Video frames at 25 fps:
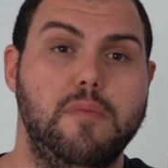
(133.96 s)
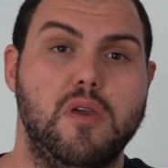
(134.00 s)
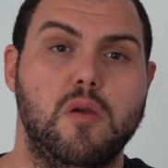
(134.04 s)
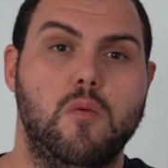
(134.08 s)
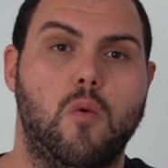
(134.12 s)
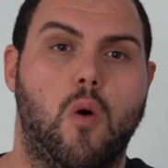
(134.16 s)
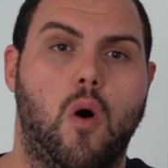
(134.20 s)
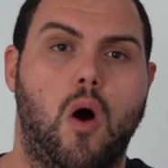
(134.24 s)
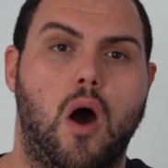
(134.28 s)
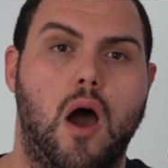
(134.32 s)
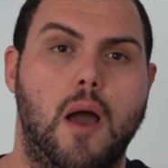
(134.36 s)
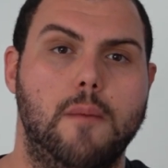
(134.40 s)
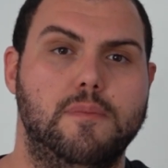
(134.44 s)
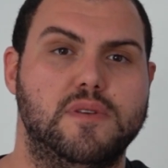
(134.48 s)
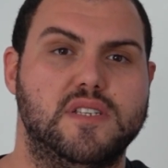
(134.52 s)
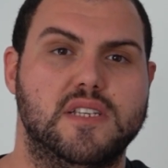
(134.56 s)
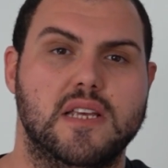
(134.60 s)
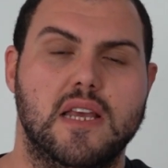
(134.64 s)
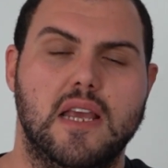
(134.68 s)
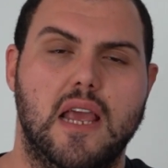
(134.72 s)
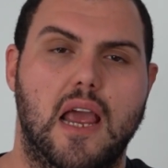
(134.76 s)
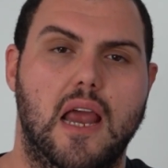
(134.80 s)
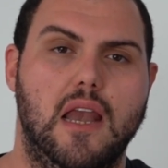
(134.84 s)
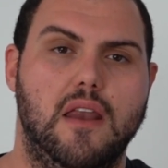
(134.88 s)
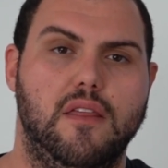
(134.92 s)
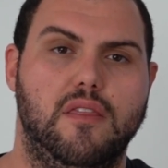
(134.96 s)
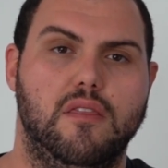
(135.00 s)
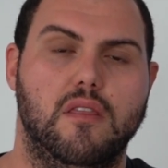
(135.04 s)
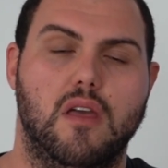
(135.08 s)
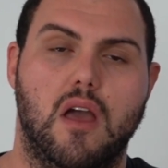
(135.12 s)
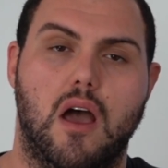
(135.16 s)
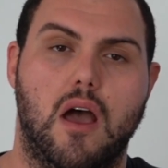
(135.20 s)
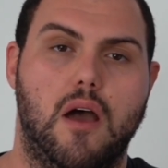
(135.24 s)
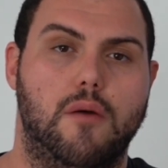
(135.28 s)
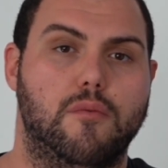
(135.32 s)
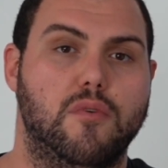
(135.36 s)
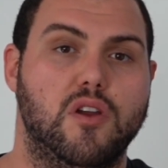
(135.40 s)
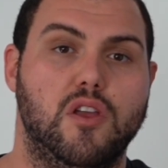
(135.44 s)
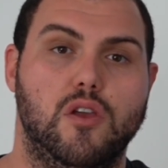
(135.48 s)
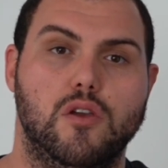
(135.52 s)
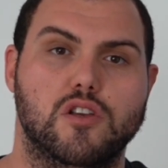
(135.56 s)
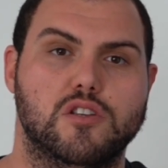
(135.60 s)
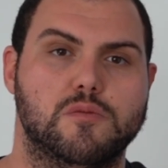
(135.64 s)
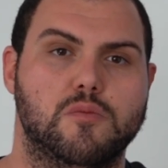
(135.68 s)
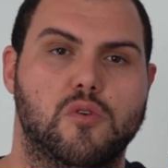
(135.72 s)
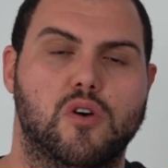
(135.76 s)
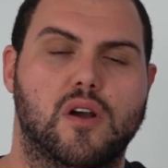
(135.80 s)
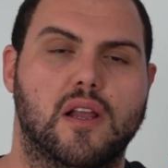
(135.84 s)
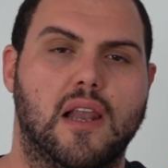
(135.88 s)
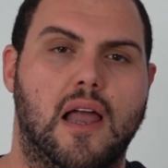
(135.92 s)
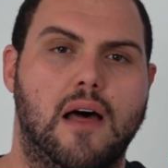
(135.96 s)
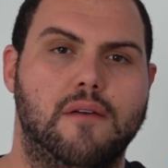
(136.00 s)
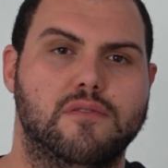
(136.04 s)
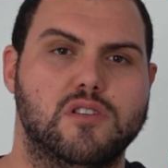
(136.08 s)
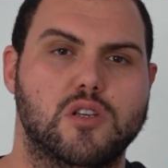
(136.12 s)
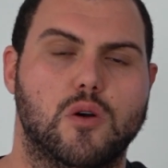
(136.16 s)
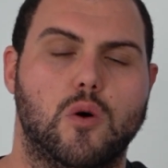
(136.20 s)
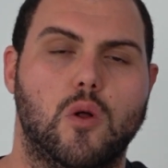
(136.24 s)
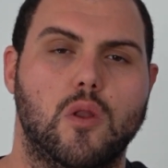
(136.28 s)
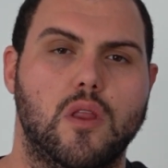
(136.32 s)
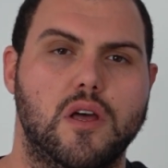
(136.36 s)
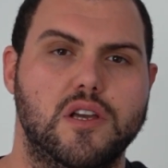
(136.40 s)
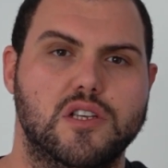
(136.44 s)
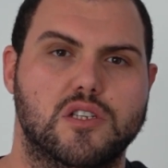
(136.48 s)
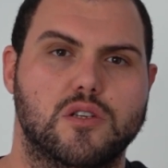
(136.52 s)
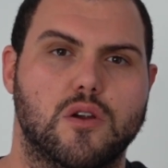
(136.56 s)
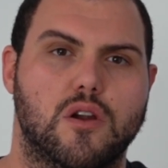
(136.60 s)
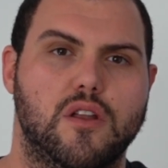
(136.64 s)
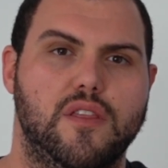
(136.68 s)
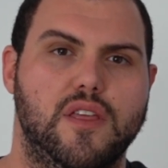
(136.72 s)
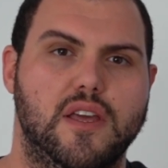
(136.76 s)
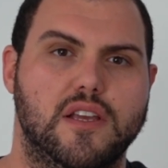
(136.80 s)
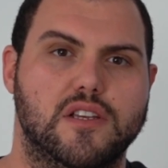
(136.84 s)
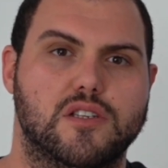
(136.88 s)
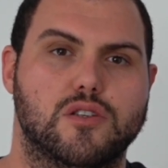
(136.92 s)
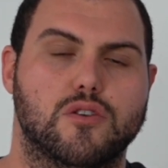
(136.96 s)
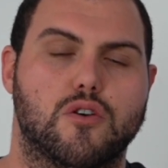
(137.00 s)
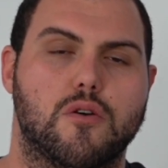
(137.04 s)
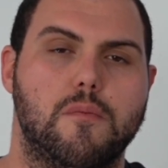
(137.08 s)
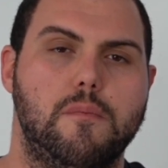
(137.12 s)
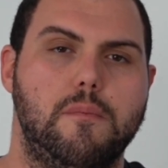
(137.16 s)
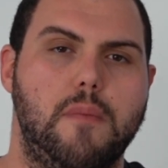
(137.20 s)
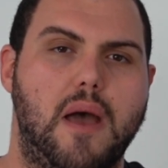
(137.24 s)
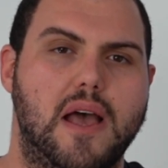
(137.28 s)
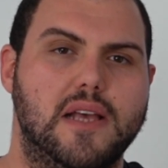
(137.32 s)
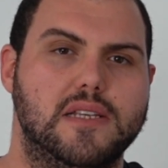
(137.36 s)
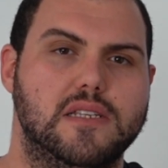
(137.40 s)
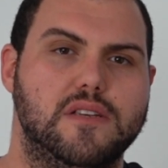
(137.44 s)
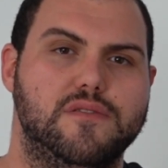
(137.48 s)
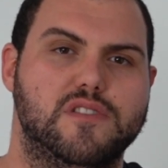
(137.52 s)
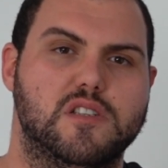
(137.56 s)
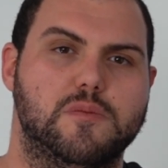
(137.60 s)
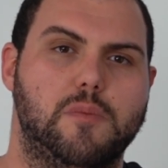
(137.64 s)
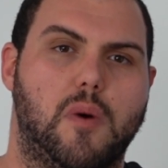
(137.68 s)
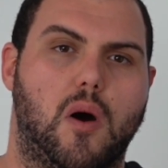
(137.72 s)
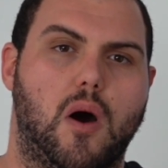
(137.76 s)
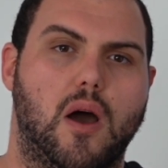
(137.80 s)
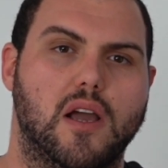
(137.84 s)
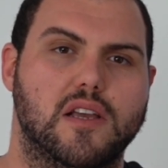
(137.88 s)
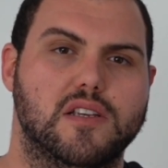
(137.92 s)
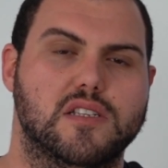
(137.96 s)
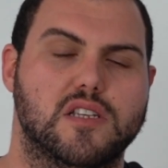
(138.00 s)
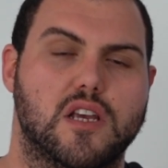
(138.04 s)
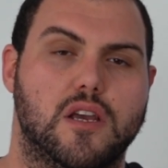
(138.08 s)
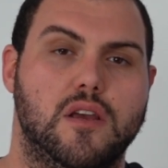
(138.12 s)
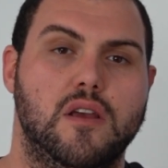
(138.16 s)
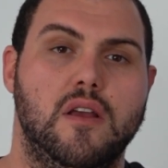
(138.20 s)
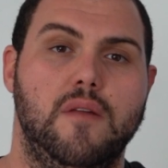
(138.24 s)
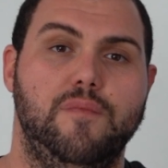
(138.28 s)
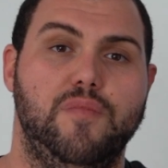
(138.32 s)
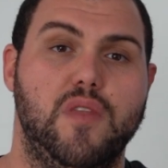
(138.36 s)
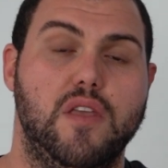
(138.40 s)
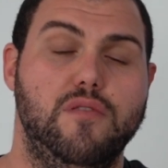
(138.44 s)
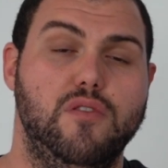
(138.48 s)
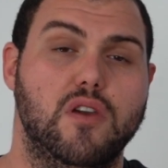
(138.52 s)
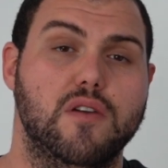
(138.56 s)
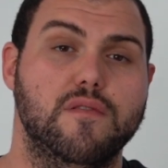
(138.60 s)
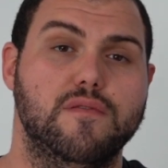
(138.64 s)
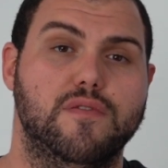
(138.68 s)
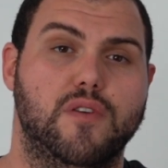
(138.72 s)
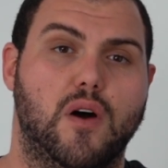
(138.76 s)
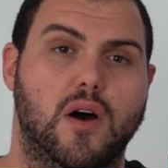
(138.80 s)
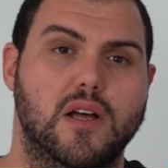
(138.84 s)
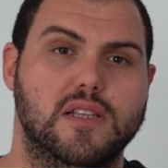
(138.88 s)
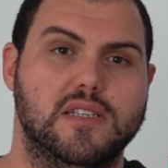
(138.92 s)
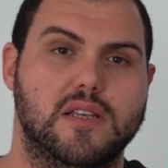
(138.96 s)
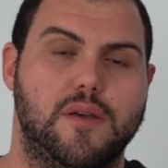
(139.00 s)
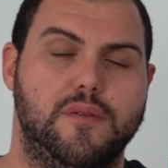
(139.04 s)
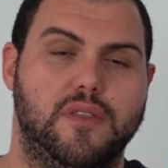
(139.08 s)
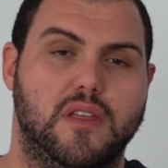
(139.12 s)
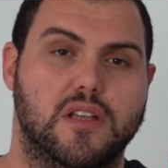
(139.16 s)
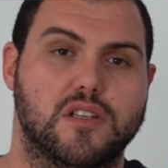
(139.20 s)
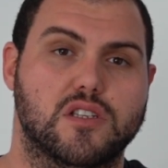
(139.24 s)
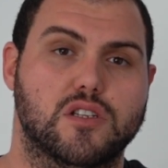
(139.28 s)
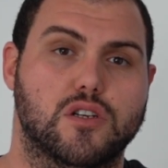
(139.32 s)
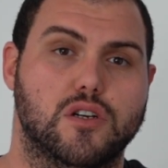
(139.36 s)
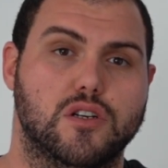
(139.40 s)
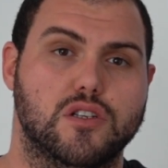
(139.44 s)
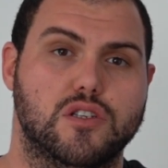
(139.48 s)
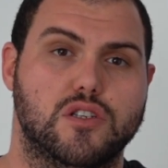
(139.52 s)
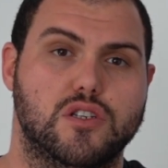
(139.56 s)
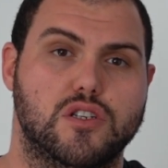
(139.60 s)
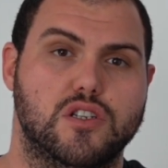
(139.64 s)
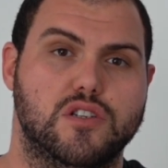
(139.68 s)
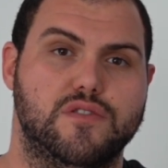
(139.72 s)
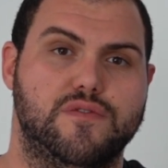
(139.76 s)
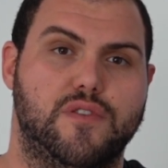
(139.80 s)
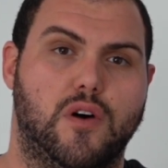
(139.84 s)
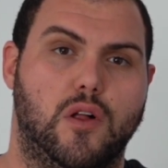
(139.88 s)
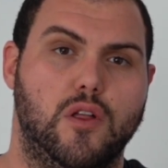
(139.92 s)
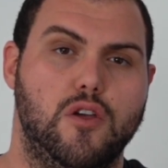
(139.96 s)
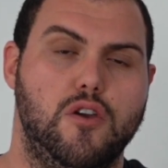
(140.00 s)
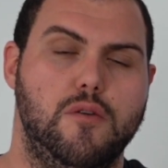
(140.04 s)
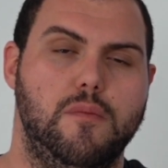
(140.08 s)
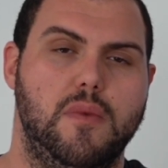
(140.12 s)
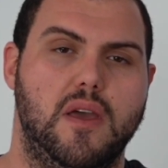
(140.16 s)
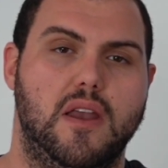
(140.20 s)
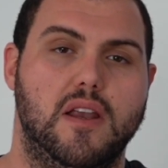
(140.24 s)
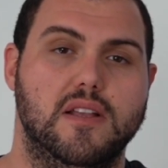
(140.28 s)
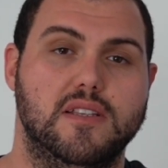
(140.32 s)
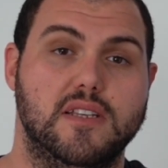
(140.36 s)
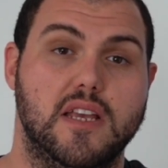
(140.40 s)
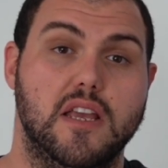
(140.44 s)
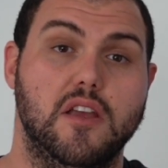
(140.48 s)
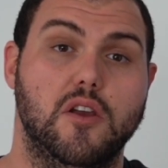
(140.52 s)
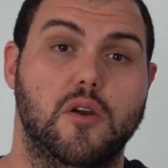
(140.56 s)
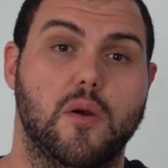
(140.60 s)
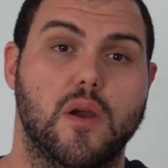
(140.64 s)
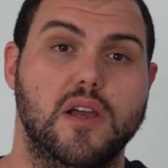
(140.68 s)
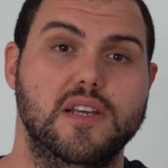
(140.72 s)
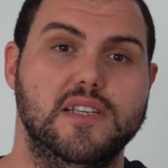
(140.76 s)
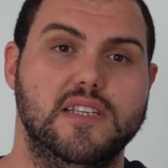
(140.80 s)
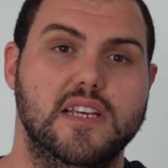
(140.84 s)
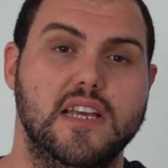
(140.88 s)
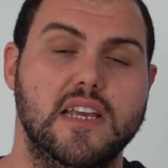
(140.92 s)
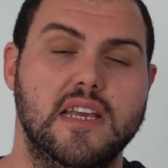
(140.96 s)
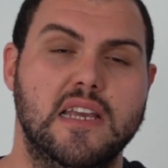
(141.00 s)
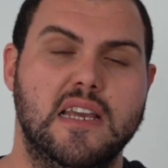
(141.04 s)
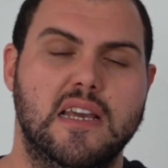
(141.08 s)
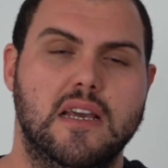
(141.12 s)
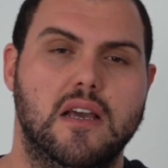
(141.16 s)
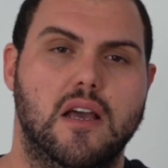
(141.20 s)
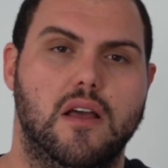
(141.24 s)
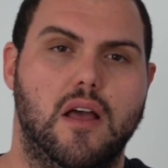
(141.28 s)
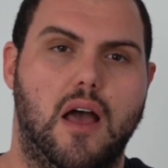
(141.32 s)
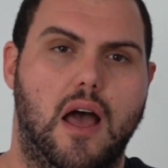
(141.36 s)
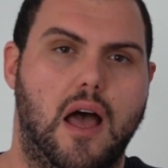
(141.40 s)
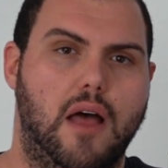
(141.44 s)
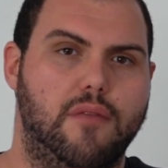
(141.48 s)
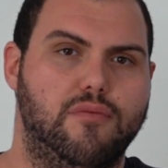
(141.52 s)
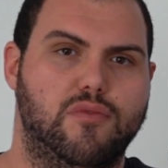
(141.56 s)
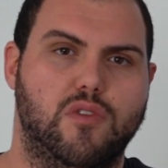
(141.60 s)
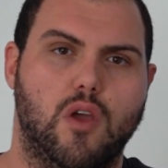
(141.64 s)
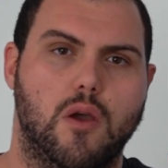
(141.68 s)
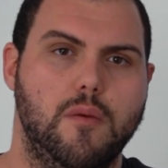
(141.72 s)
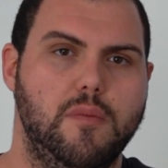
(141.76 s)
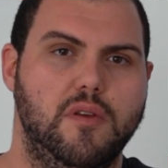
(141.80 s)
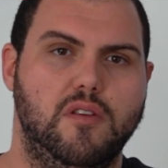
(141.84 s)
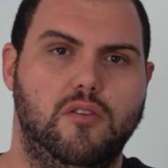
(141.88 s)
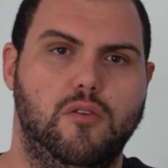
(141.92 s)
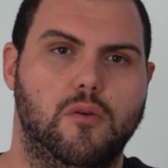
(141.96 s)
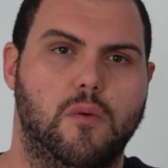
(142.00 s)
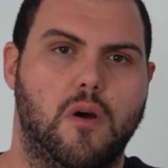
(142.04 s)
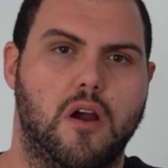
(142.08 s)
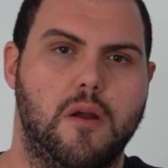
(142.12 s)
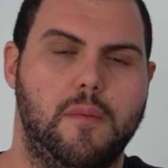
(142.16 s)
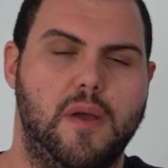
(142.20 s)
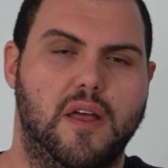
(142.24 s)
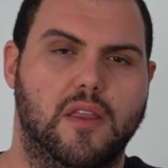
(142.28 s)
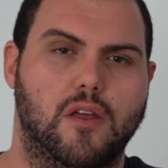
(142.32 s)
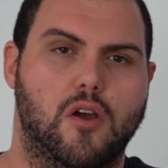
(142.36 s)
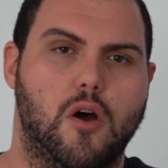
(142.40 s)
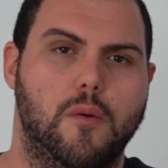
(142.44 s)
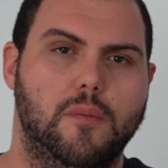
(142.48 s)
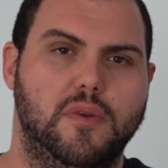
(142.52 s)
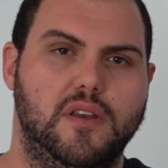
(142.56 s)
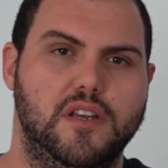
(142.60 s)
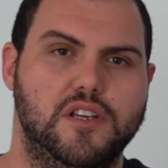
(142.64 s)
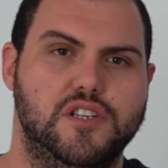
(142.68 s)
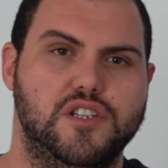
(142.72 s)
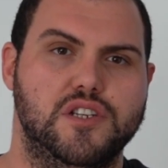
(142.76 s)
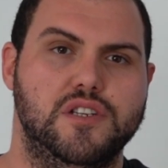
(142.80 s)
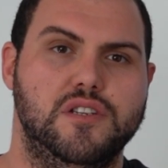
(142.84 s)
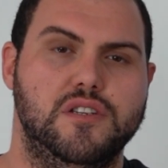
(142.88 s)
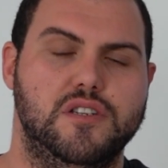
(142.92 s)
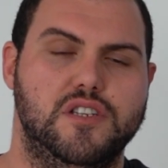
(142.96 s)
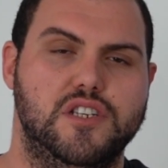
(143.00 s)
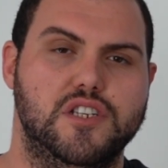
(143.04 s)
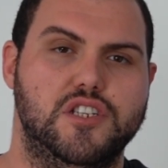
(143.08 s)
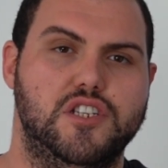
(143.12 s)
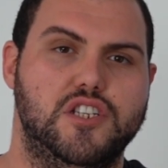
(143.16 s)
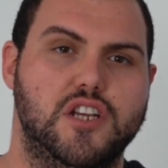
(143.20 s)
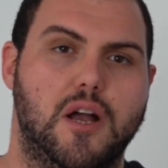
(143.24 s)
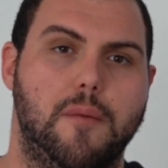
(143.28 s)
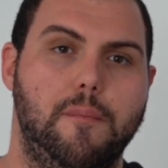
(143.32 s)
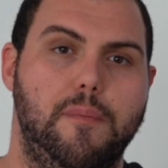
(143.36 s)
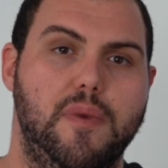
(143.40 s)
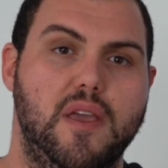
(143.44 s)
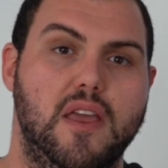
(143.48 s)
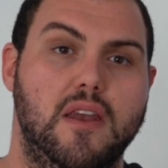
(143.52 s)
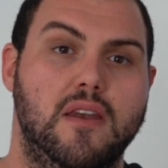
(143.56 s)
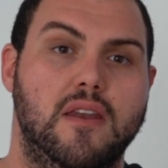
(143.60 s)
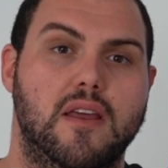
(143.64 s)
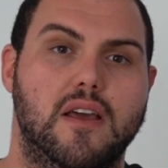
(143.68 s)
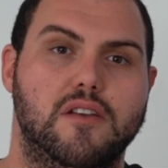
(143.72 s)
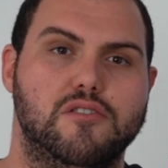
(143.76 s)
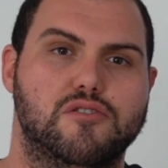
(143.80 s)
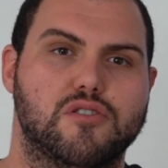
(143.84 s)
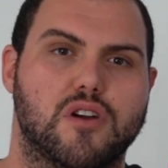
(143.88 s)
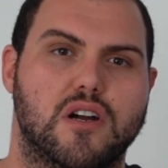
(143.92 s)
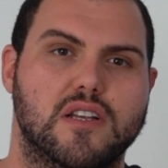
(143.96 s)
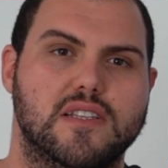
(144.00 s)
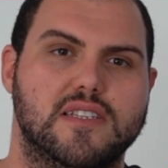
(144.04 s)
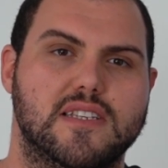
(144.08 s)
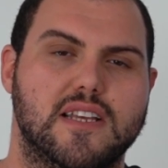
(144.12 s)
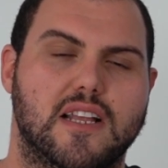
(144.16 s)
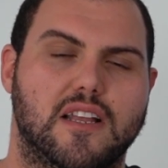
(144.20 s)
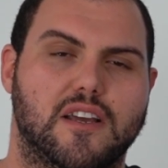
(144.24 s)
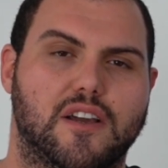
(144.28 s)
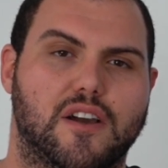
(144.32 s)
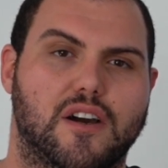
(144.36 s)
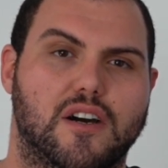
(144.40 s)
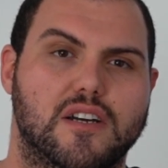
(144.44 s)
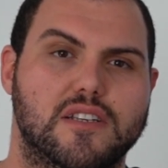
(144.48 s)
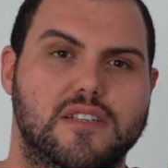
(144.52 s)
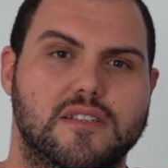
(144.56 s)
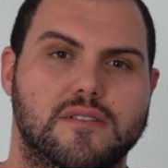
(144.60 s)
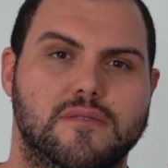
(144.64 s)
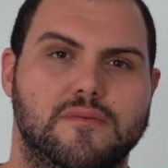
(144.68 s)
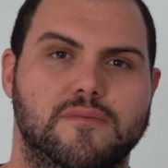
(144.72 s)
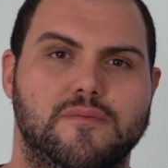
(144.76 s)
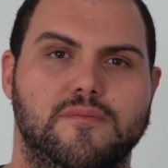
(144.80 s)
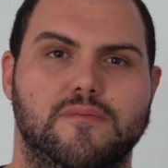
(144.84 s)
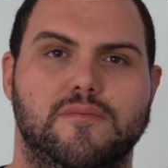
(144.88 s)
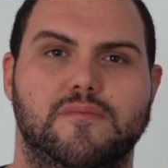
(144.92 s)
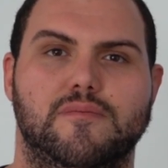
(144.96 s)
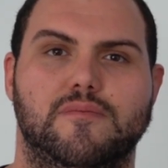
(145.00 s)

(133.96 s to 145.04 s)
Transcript: baby wipes, any reusable gloves, all those sort of things saw a massive spike. So if you can find something that's got search volume and it's increasing, don't be too worried about the competition, just jump in and try and sell it, guys.